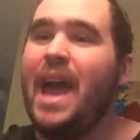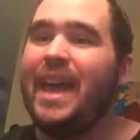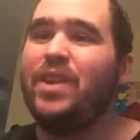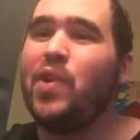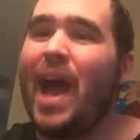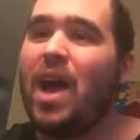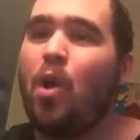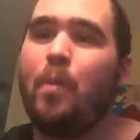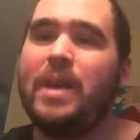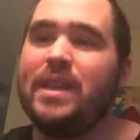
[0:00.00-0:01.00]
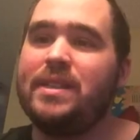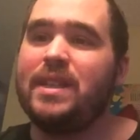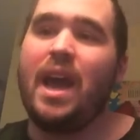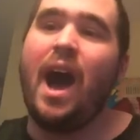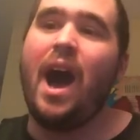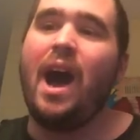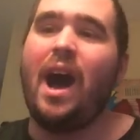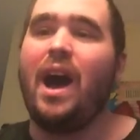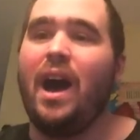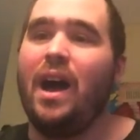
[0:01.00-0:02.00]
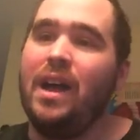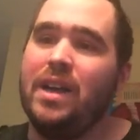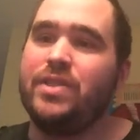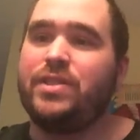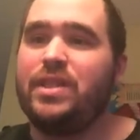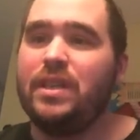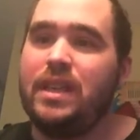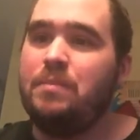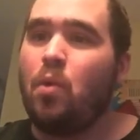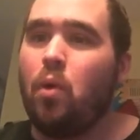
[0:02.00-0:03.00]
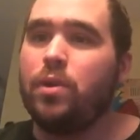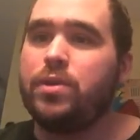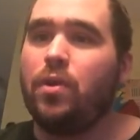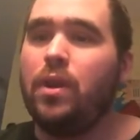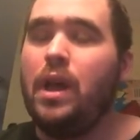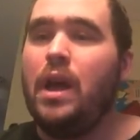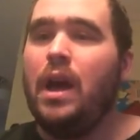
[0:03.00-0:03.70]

It'll heckle me and say, ha ha ha, silly mortal.